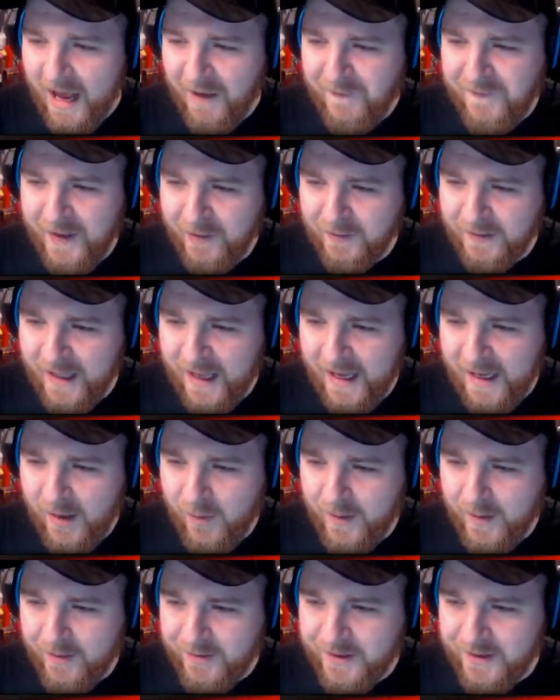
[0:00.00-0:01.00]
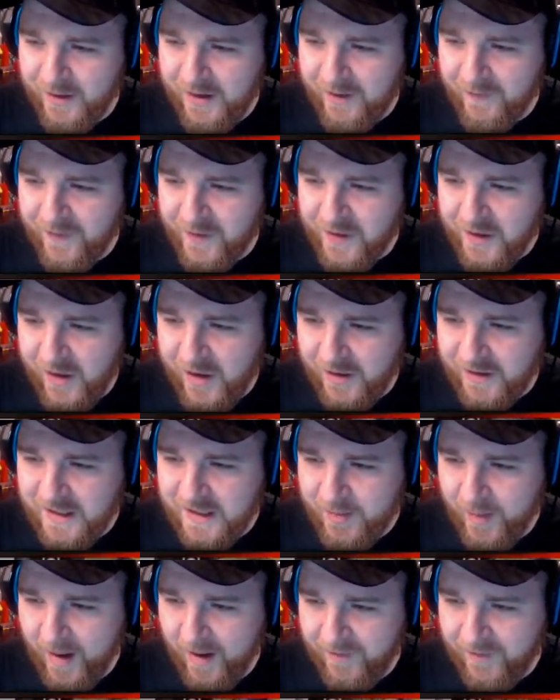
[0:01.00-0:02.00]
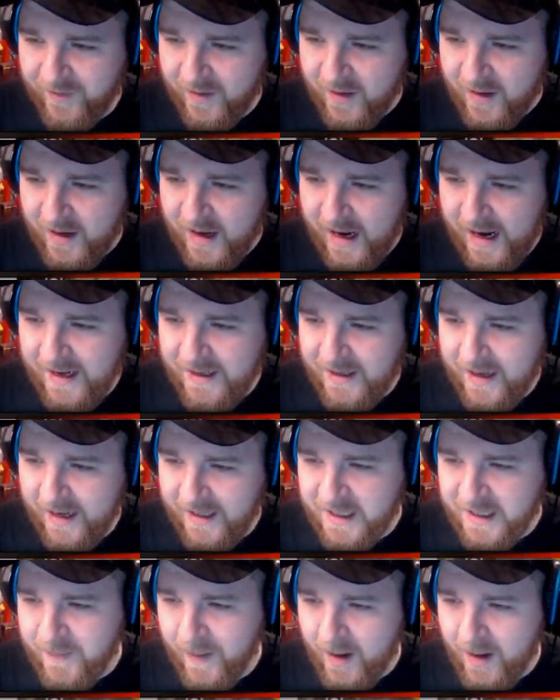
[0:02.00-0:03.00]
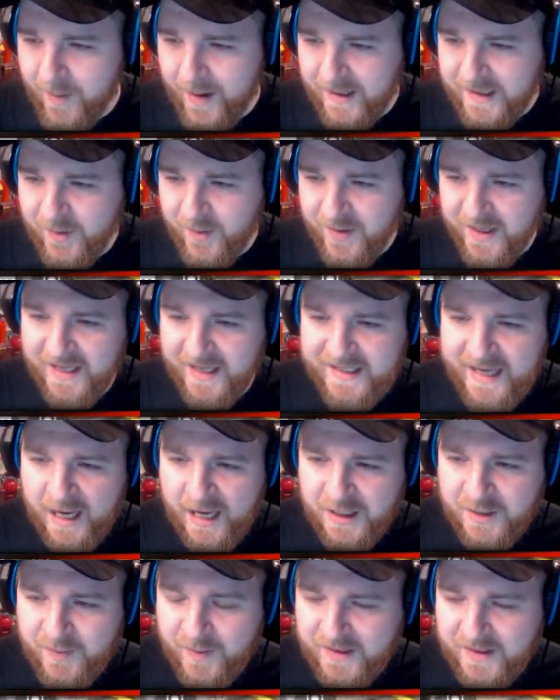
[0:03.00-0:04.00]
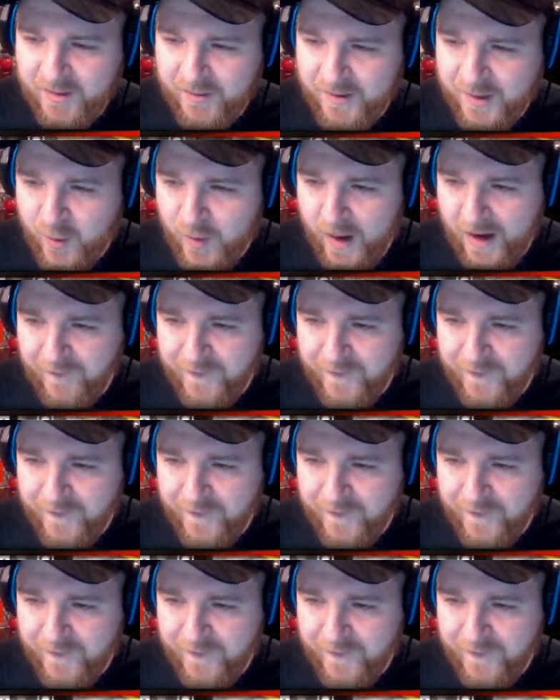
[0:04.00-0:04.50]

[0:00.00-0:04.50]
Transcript: I felt like when I was looking for the Gunsmith and experimenting with the attachments, there was quite a